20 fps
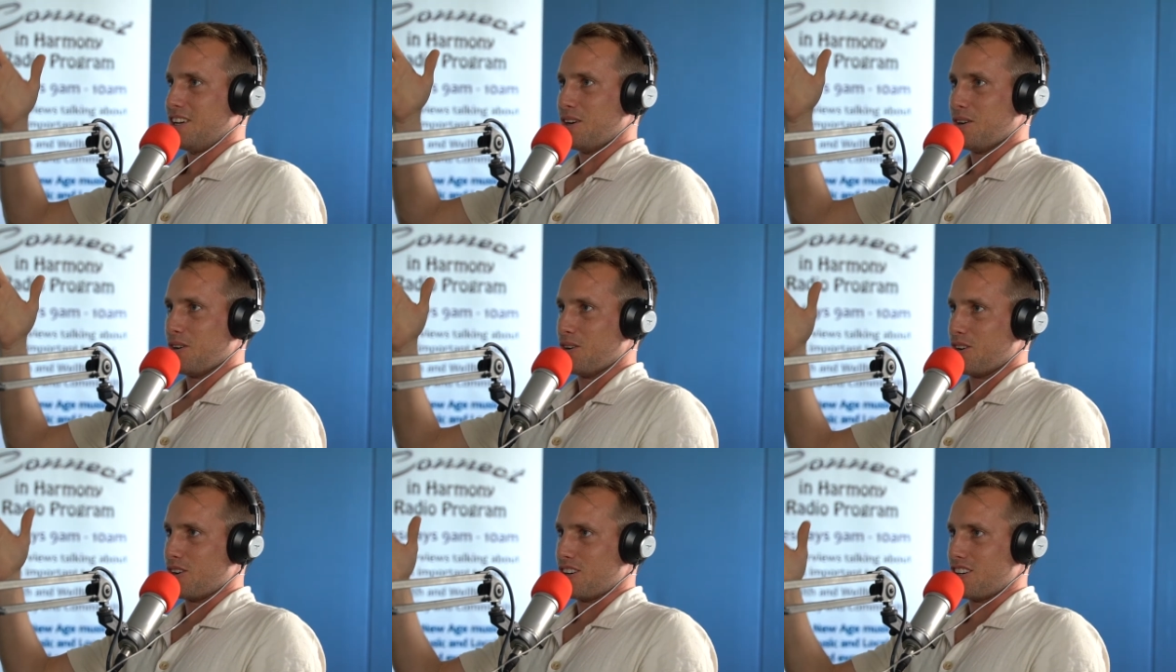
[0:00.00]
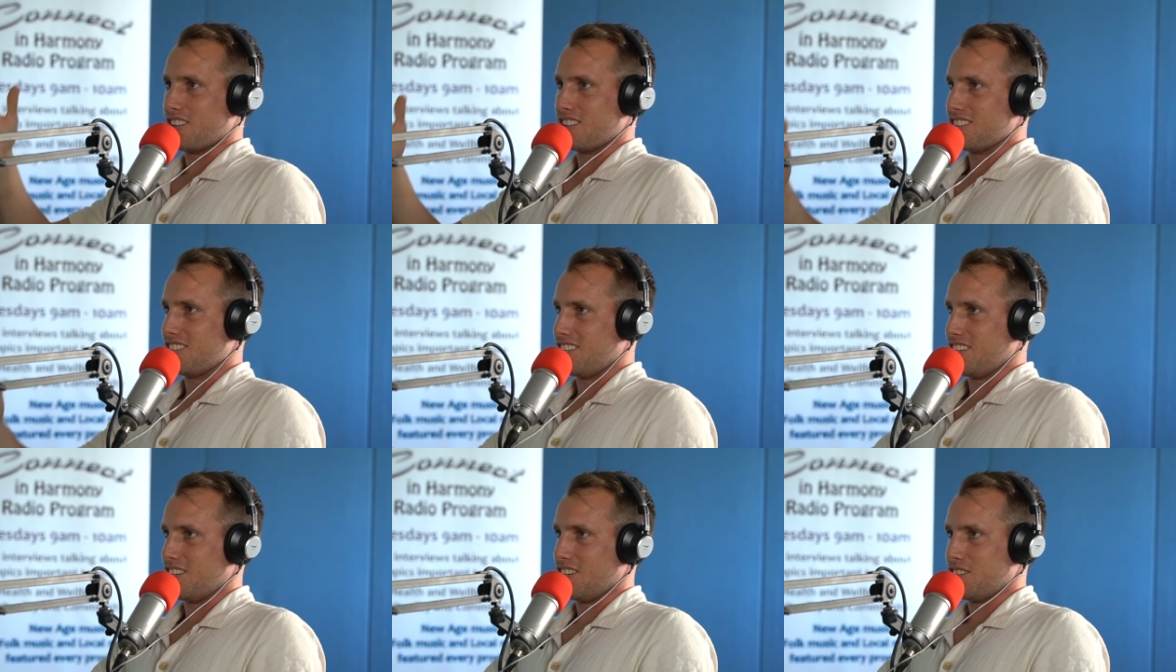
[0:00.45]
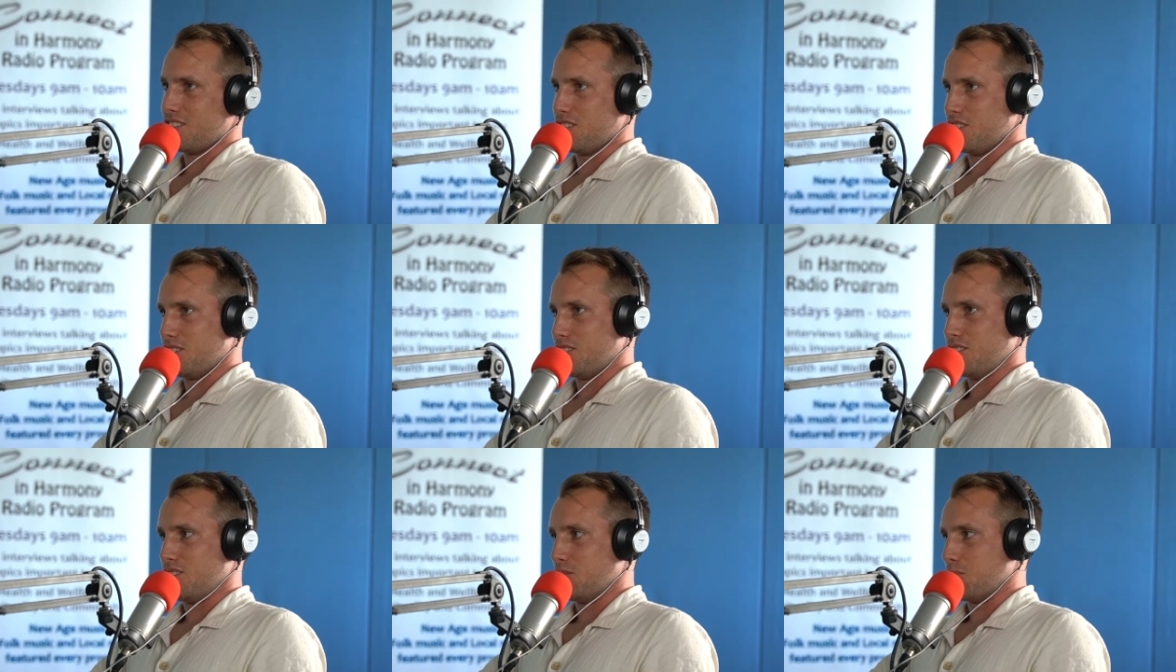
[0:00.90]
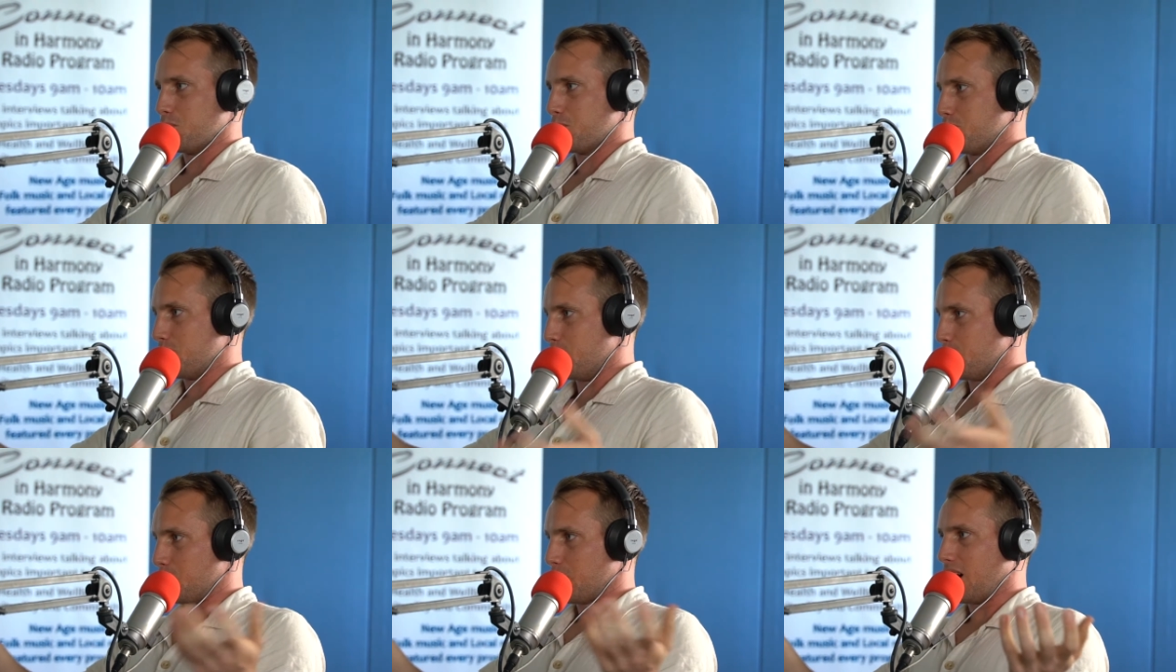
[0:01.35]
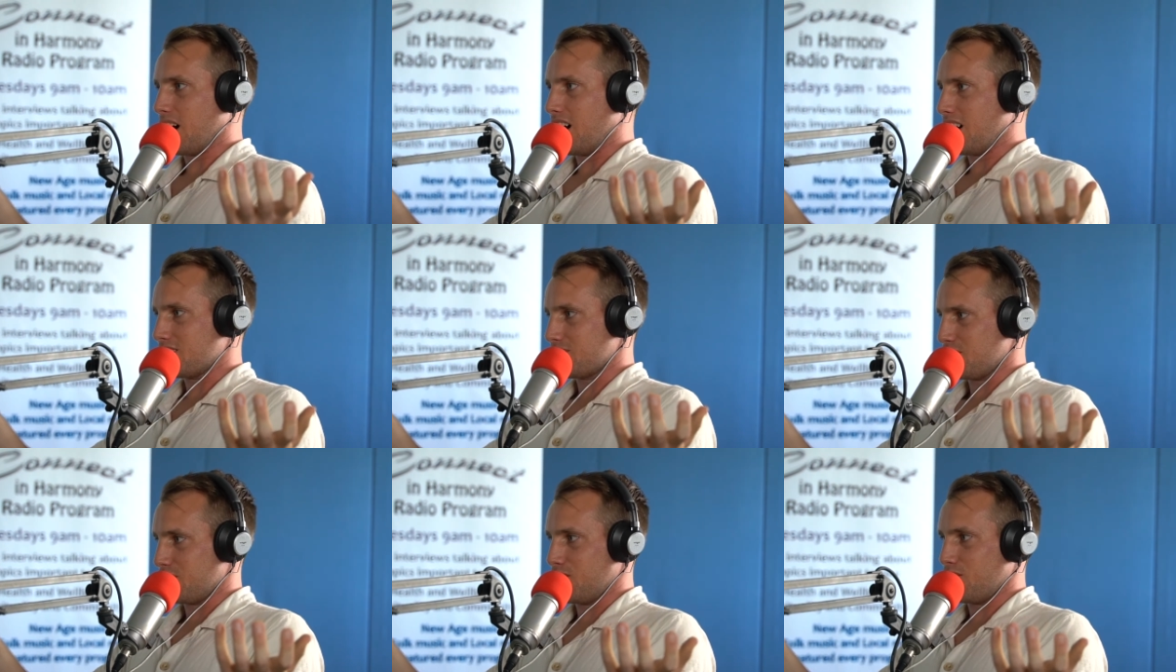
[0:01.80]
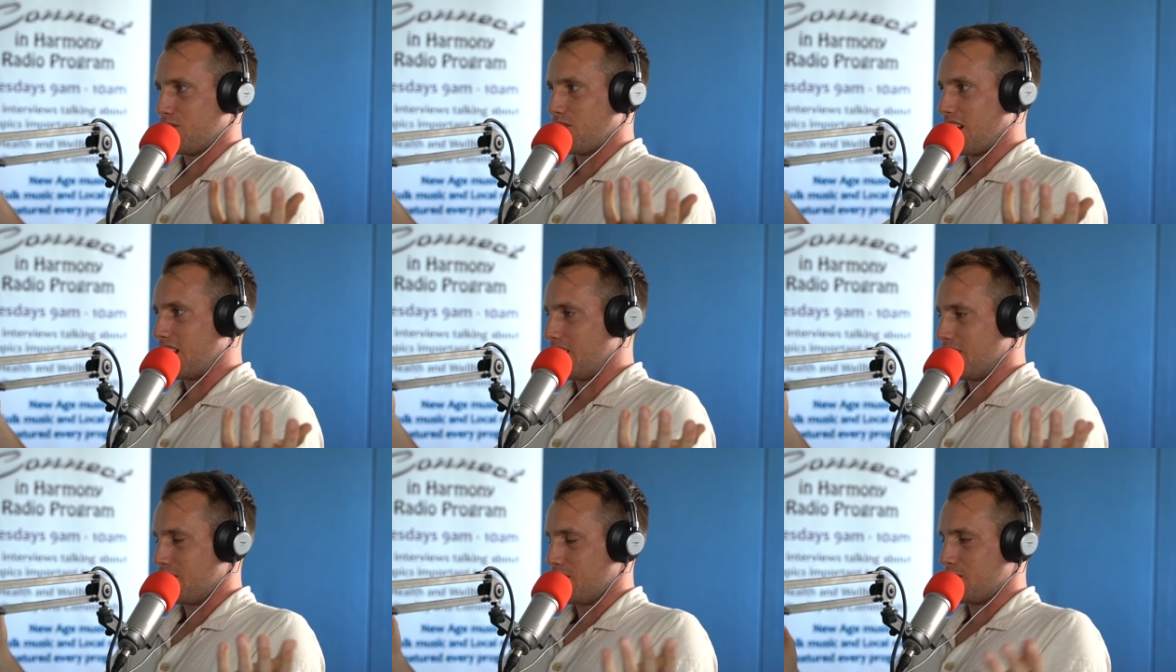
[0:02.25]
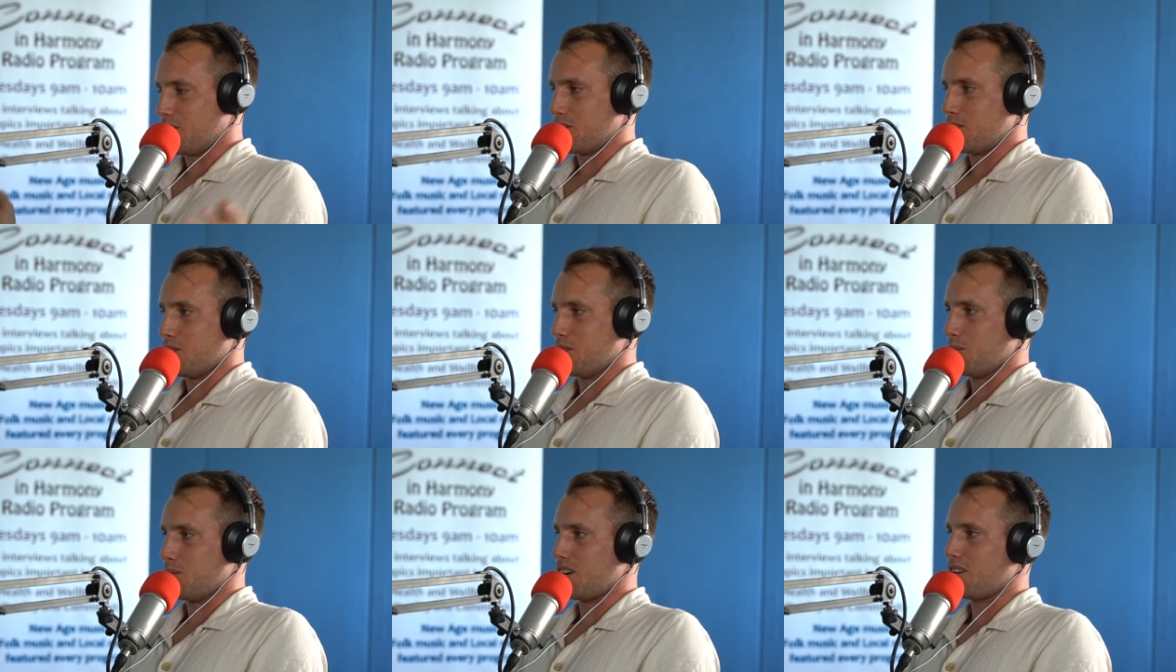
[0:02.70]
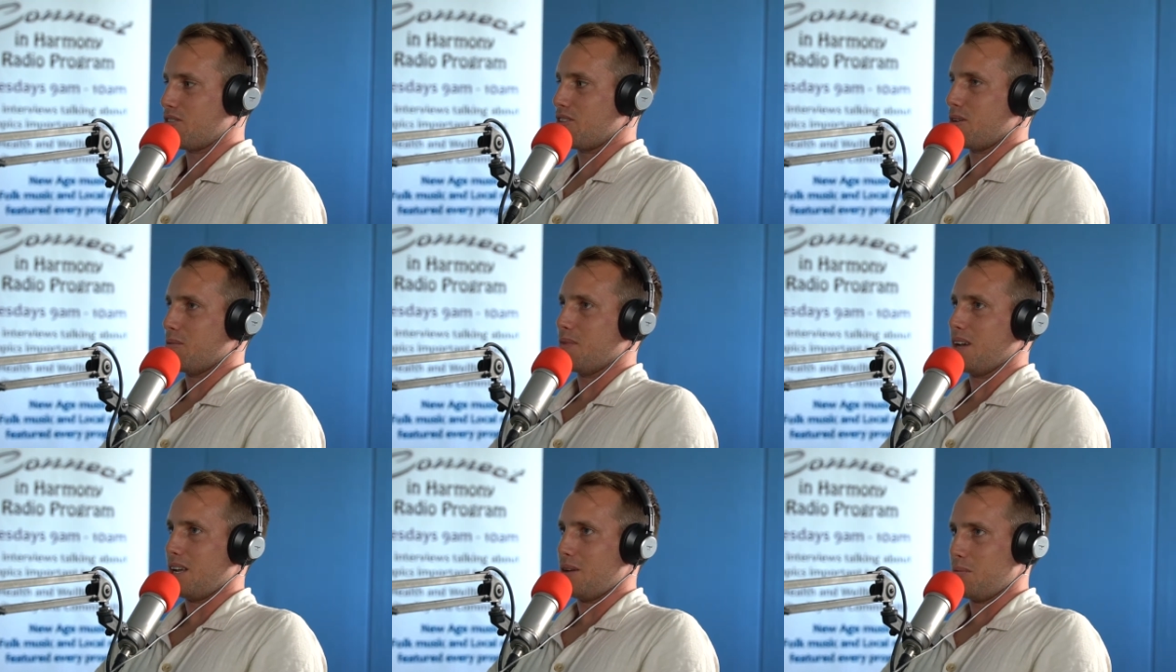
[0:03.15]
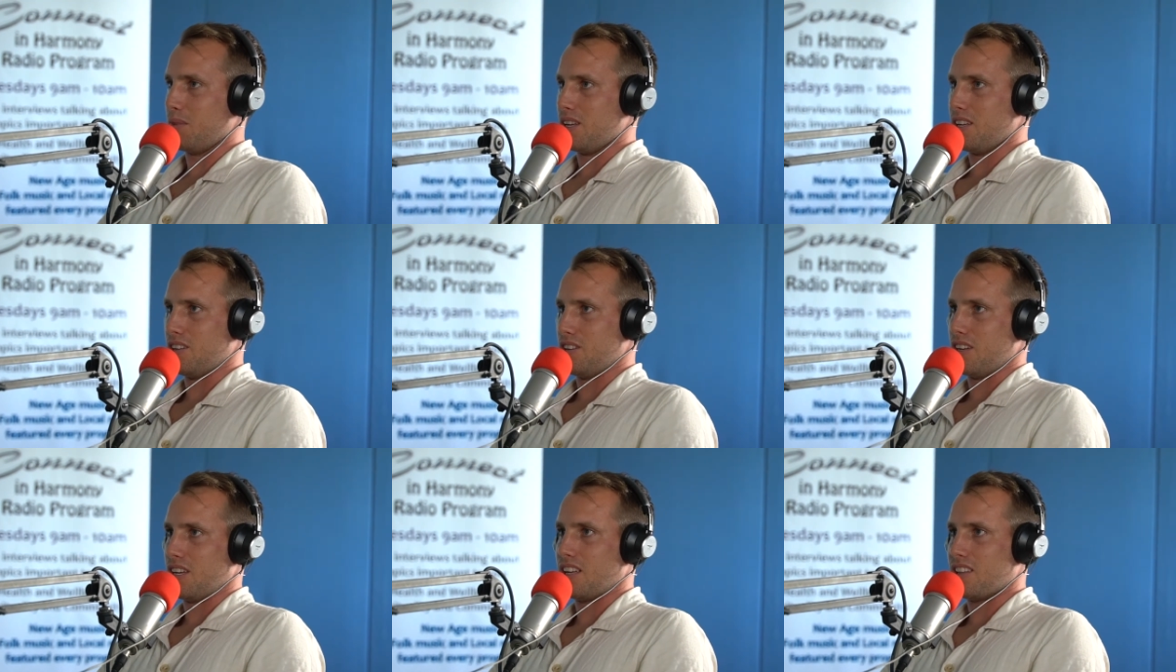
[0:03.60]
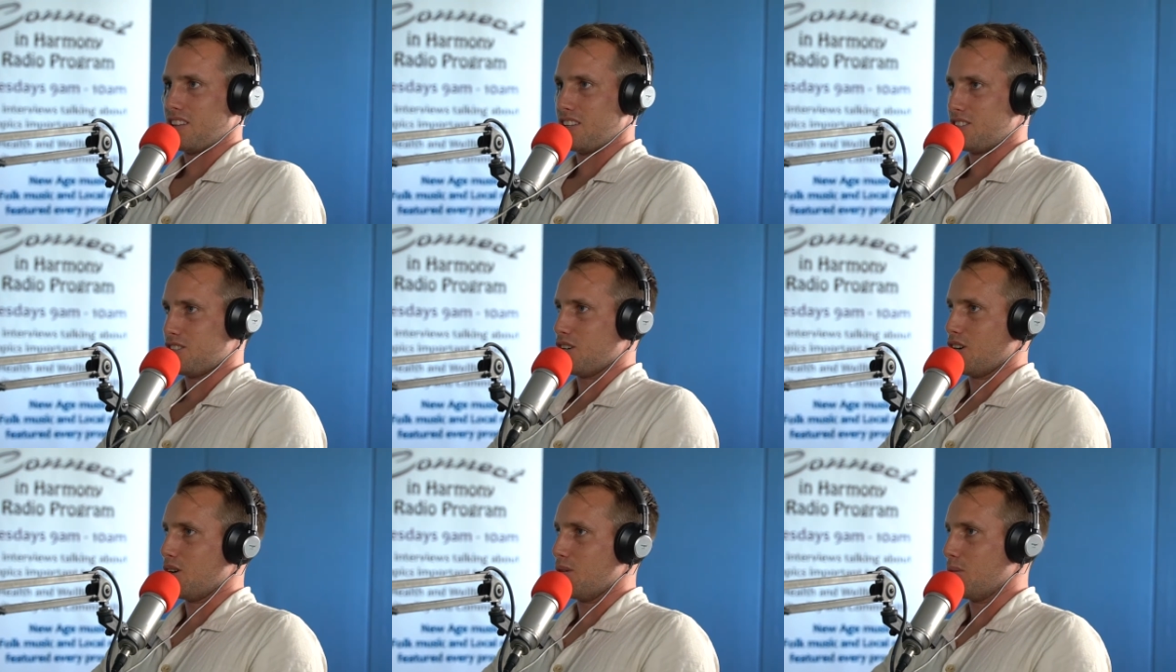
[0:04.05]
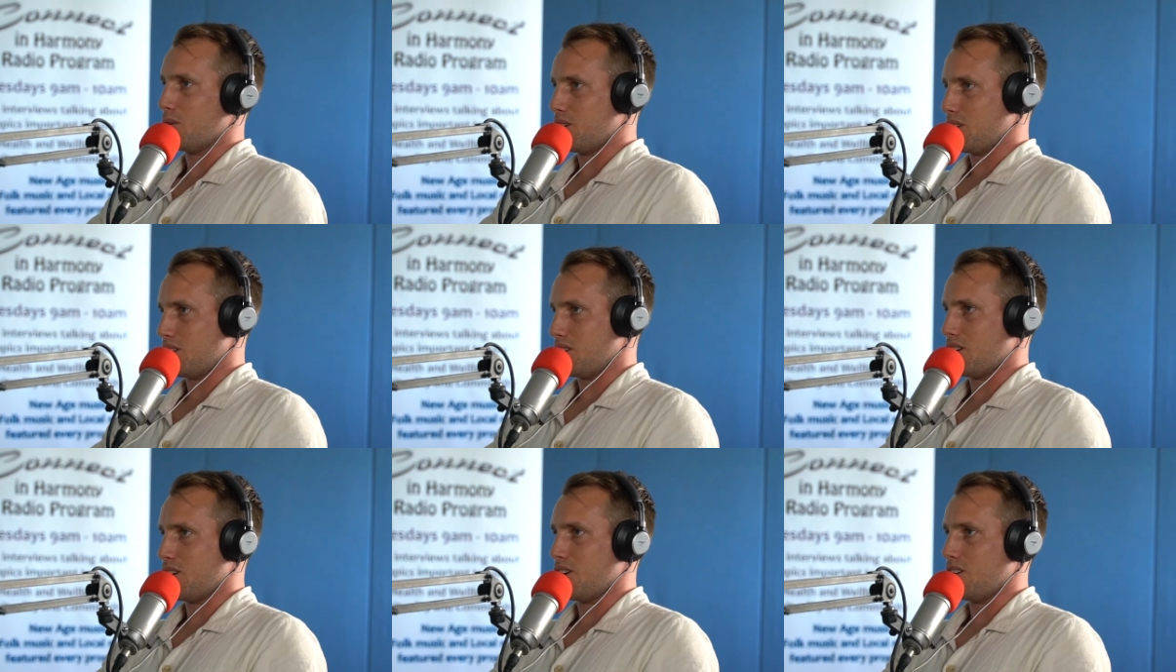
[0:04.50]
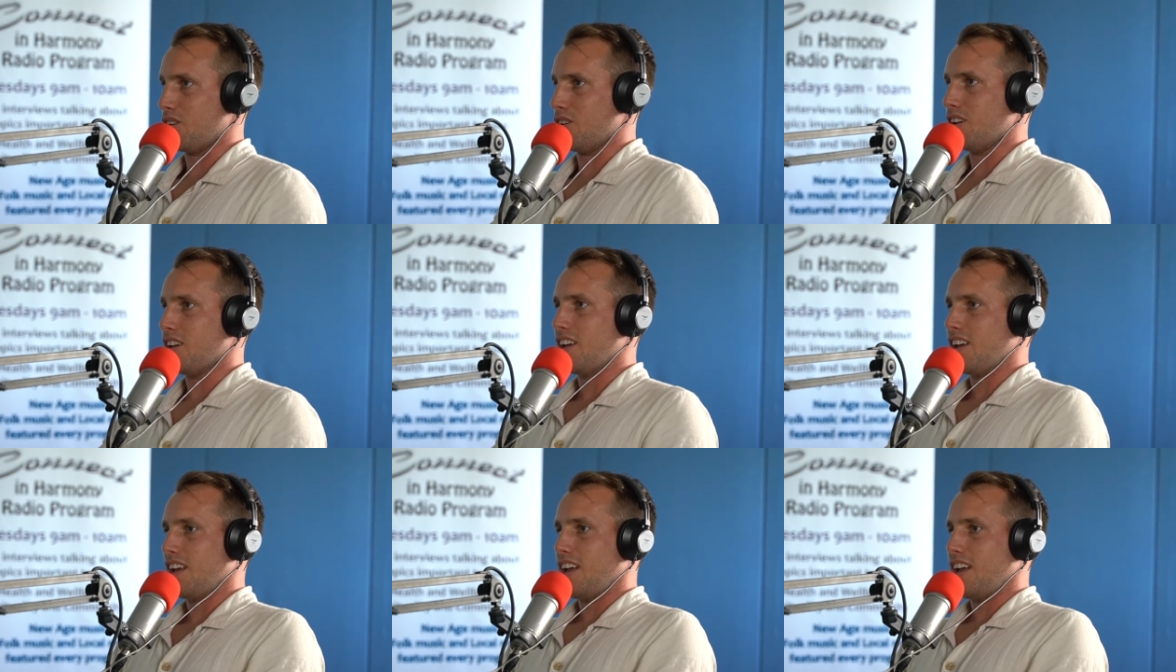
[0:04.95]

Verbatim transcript: or you know, you, you, you pass or you fail, or, or whatever it may be, you get the job or you don't,